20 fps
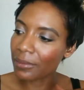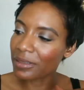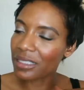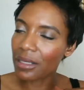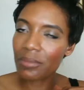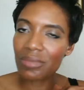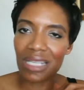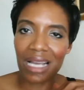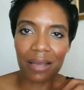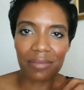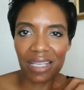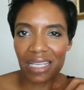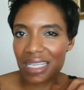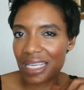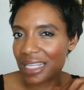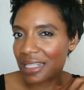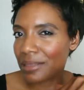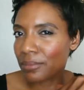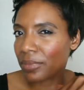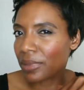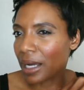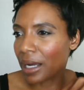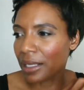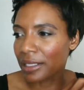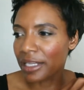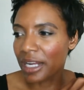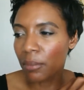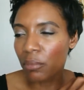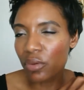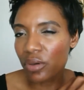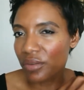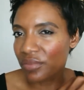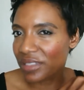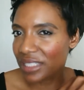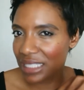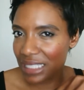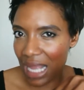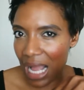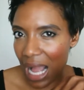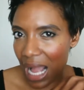sometimes I get a number of
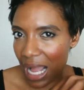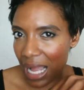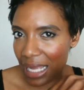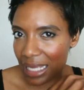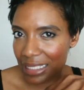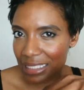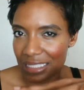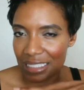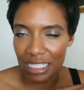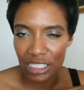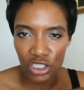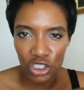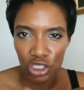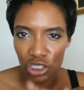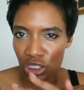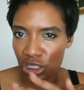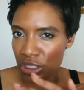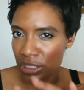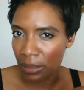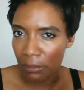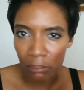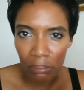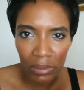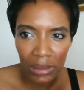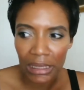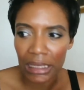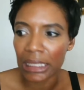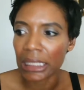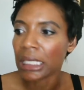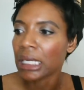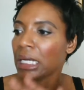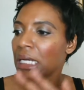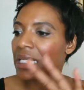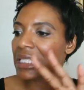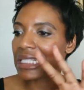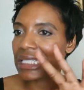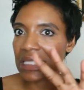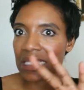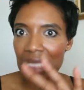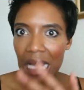sides that just simply
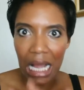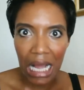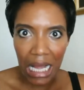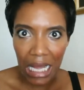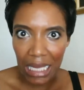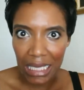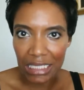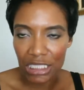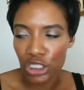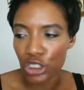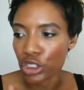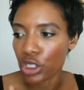sides,